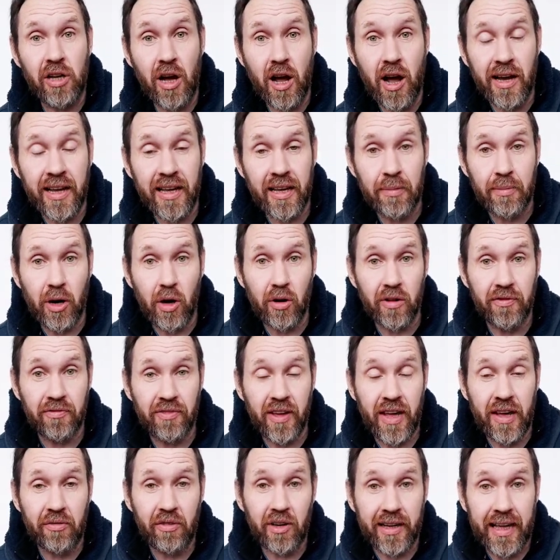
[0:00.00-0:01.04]
talking about a
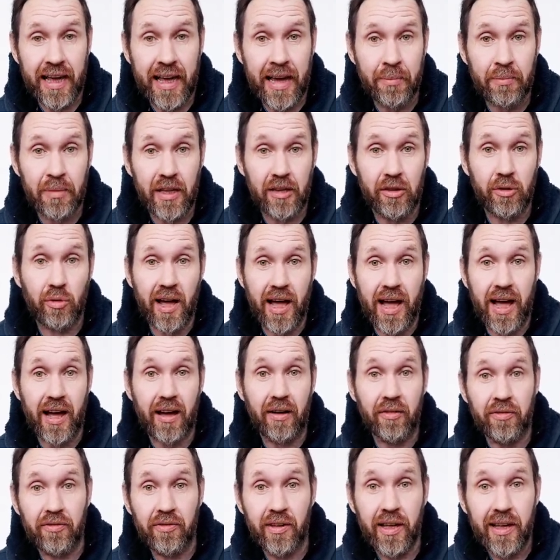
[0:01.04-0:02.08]
favorite game that you
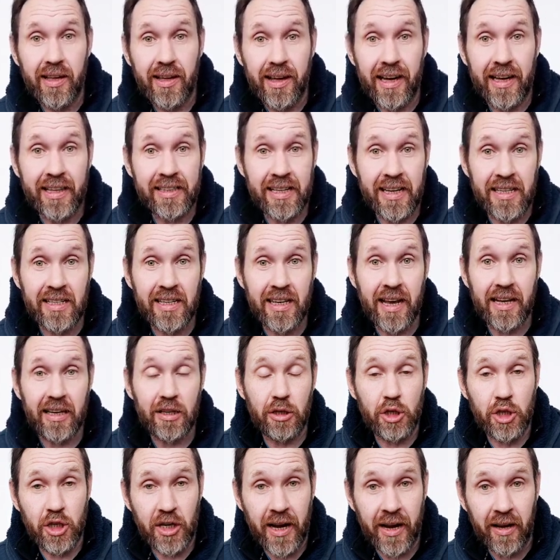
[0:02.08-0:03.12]
have, a
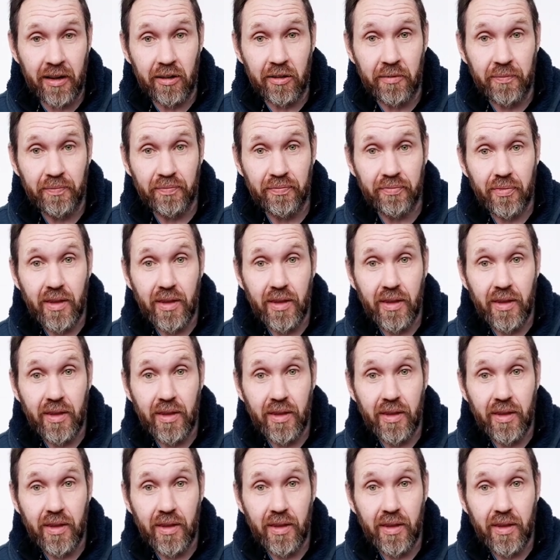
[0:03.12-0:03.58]
designated channel,